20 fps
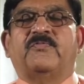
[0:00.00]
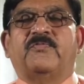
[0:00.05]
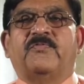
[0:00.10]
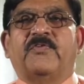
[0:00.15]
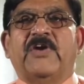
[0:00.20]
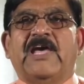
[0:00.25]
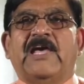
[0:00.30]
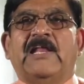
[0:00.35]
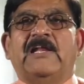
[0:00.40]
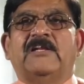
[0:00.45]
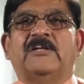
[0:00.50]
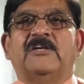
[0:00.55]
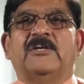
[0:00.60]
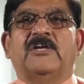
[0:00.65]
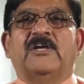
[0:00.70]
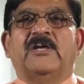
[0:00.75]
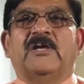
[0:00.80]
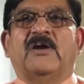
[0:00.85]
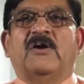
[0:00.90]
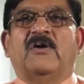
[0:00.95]
fail
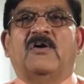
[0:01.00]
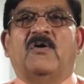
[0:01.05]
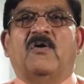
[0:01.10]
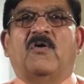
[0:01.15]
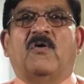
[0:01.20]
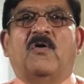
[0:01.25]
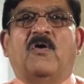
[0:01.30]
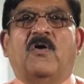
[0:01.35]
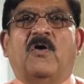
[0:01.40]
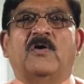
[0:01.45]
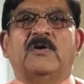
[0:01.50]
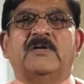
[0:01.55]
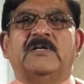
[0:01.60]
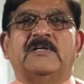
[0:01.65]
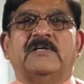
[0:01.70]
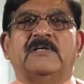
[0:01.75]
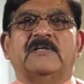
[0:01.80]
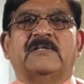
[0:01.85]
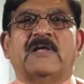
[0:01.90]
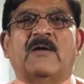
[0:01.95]

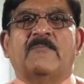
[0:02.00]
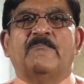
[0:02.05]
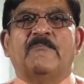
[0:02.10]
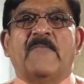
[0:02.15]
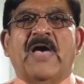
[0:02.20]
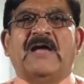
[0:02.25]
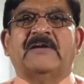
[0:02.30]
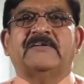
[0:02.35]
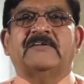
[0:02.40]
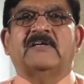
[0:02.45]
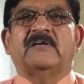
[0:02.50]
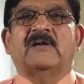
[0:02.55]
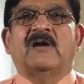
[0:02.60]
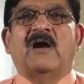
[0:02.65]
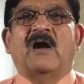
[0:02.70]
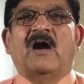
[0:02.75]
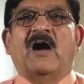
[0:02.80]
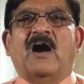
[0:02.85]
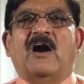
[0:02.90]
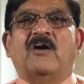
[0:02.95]
on the matter
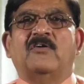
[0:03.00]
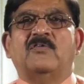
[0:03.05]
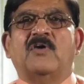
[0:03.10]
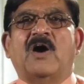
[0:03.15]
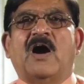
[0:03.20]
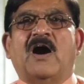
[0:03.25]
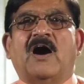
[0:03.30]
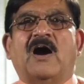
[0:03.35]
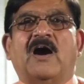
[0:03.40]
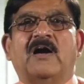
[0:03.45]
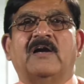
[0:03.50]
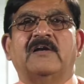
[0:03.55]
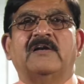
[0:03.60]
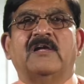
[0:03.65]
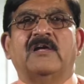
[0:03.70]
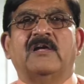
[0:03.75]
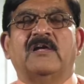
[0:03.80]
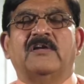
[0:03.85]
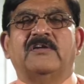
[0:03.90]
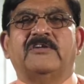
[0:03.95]
how hard
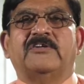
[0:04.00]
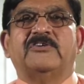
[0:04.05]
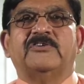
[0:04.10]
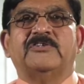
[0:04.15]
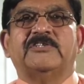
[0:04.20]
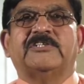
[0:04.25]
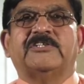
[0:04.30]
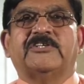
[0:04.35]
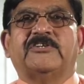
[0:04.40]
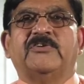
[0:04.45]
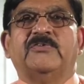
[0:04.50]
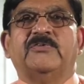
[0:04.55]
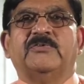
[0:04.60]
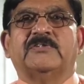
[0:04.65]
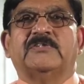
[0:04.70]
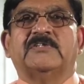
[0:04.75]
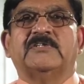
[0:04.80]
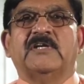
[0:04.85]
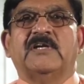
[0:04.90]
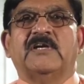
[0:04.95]
you
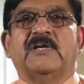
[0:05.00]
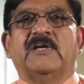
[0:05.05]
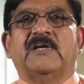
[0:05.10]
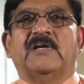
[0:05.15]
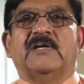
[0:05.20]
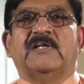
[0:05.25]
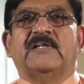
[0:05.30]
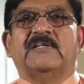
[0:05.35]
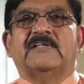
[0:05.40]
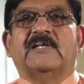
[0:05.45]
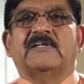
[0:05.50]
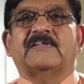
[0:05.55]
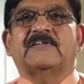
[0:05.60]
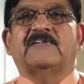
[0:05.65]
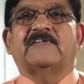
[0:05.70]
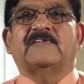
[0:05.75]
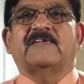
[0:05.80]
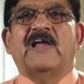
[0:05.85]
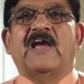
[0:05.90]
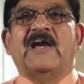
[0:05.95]
excuse. The
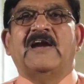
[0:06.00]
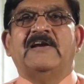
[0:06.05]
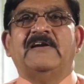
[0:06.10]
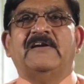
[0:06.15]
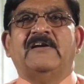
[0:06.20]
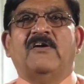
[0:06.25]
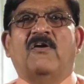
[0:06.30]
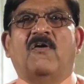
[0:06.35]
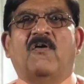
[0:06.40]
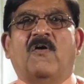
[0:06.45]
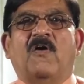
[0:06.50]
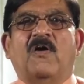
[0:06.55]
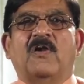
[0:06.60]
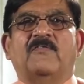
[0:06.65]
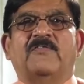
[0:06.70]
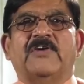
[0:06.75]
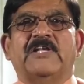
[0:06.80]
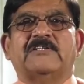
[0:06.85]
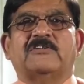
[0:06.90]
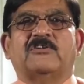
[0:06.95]
sand
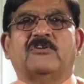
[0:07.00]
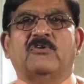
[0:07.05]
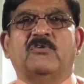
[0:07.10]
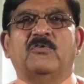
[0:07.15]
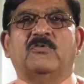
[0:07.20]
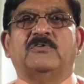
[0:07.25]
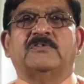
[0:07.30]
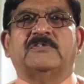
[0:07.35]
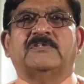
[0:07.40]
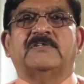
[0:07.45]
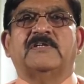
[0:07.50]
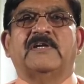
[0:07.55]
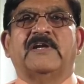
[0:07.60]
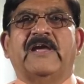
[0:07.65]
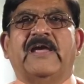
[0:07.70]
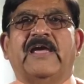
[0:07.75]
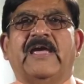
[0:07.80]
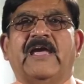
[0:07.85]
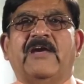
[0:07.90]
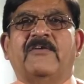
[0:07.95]
always loose
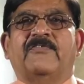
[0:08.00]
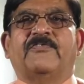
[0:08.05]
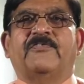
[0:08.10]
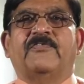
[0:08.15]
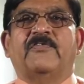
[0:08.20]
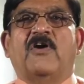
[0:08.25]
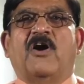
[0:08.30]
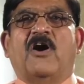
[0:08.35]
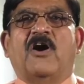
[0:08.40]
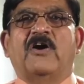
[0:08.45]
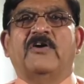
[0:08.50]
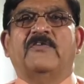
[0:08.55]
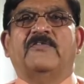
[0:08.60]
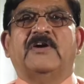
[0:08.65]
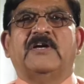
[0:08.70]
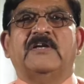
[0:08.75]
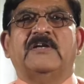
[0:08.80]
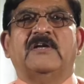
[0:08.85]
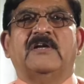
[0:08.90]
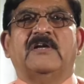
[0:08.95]
if,
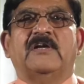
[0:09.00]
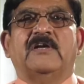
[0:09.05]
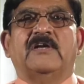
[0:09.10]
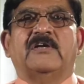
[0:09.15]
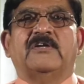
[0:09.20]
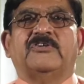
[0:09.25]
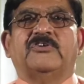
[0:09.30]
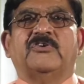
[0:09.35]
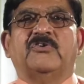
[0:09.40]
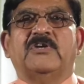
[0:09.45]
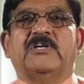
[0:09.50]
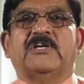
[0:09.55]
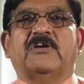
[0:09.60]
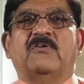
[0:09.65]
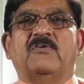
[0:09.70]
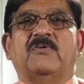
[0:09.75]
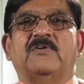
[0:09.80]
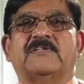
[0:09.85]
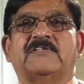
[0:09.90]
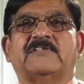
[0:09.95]
however, you
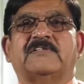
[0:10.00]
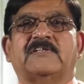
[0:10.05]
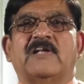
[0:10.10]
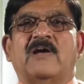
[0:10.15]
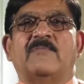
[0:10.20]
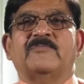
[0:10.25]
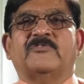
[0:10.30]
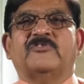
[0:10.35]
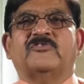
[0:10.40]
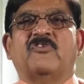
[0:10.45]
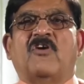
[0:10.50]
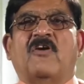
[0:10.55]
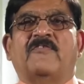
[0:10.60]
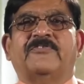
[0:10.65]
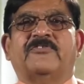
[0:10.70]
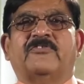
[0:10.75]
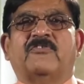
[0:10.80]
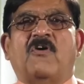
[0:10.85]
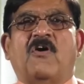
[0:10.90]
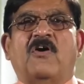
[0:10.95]
include some
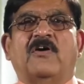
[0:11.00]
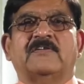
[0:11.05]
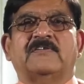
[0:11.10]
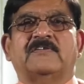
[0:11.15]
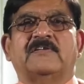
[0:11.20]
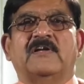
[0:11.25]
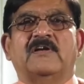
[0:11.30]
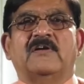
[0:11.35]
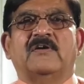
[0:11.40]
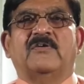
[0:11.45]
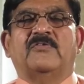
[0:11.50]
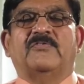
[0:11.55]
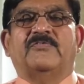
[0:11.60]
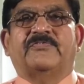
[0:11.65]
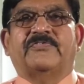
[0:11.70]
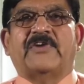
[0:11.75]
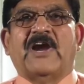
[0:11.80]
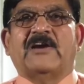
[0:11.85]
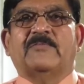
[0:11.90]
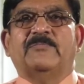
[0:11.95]
soft rocks
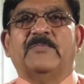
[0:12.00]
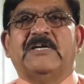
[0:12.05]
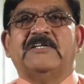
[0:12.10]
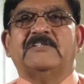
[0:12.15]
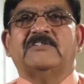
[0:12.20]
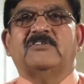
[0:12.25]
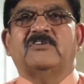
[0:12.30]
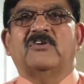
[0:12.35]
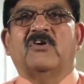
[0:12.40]
fragments,